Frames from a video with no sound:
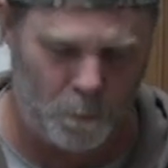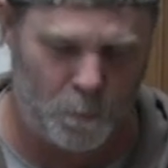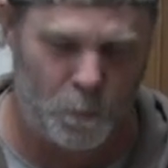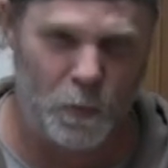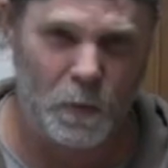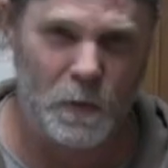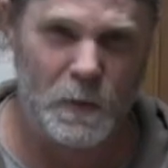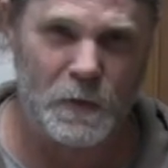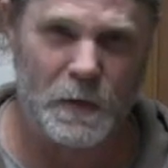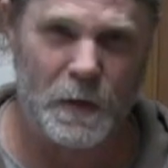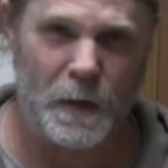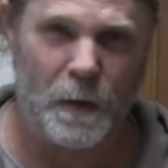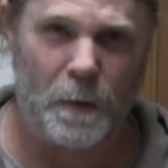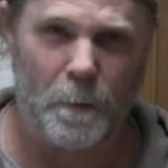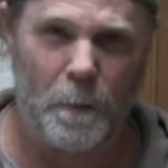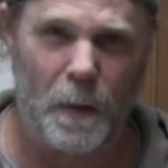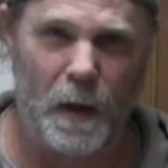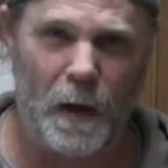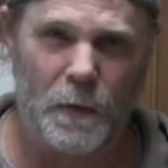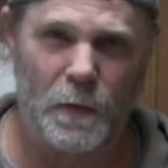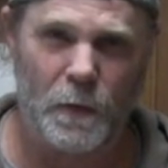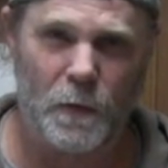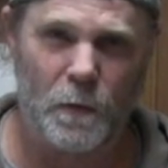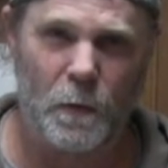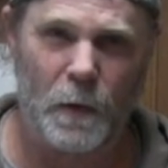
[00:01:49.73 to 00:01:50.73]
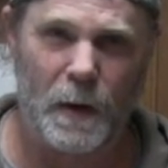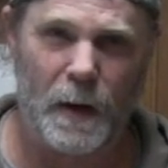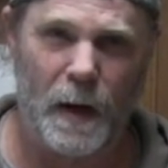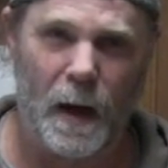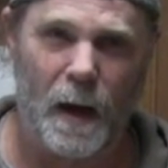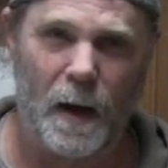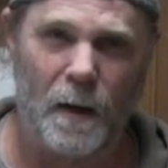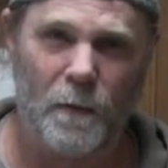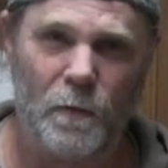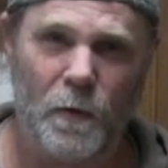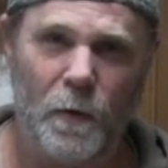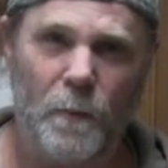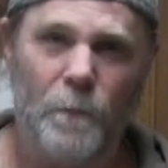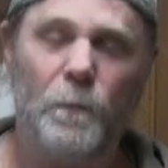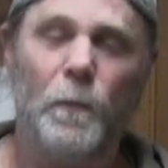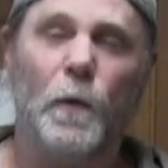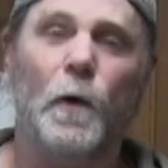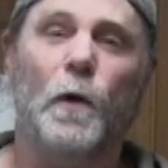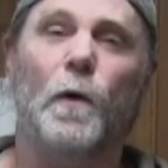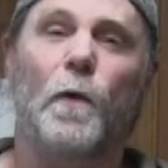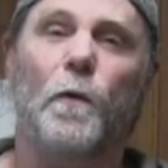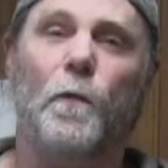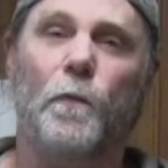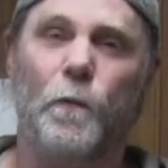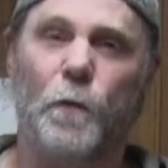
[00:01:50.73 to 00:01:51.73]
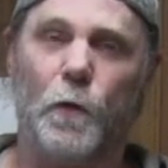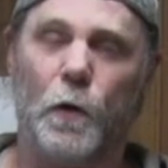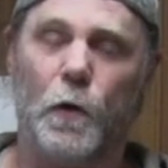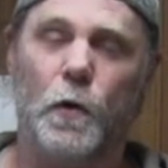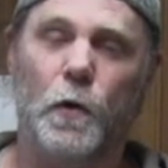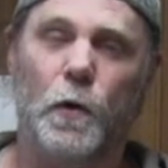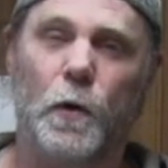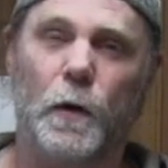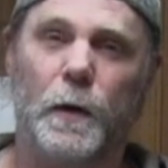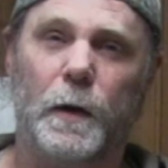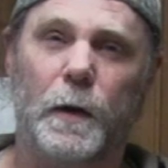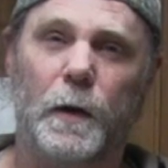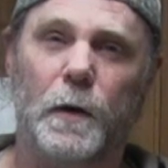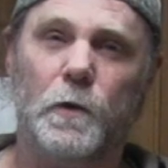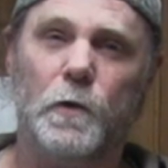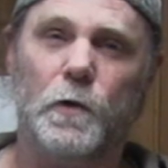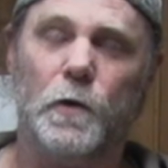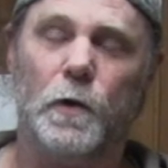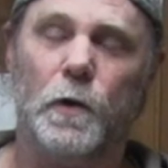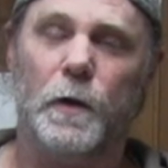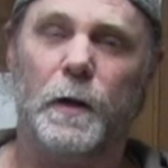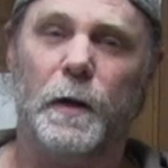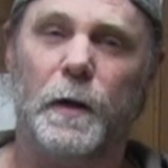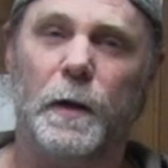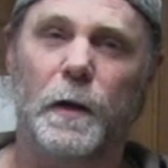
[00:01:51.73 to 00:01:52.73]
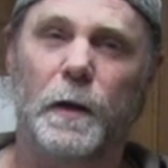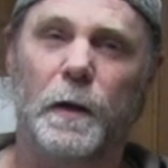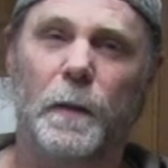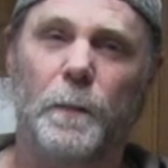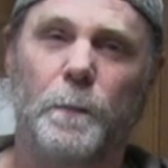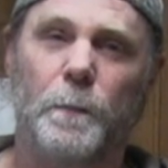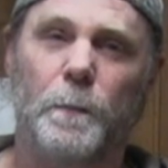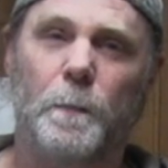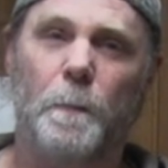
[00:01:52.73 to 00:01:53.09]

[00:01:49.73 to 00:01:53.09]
present a method we have for cooking turkey.